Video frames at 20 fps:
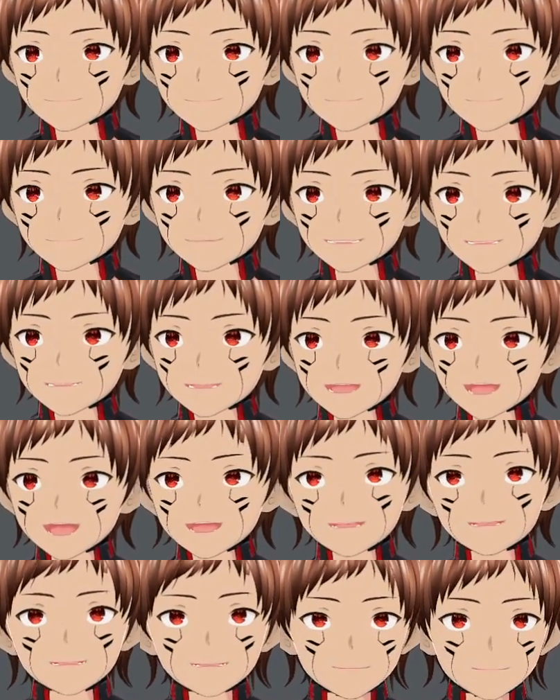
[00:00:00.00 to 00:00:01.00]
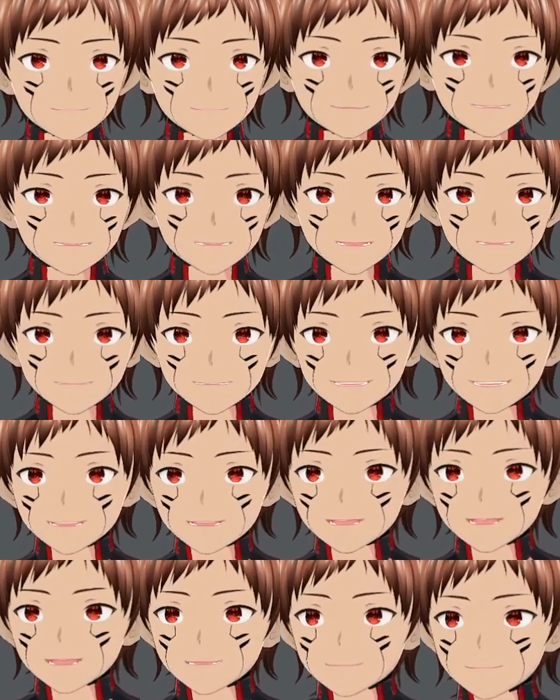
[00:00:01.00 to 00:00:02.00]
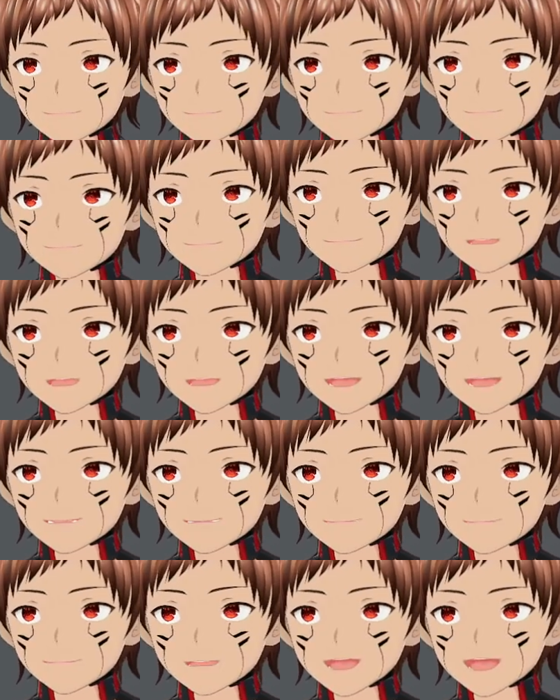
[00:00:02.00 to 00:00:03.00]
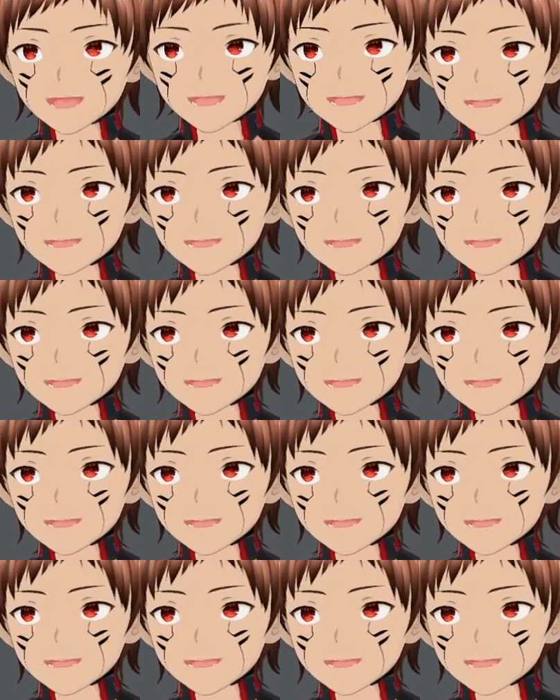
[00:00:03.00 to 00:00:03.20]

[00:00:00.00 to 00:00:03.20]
100 and 130. So like 30 and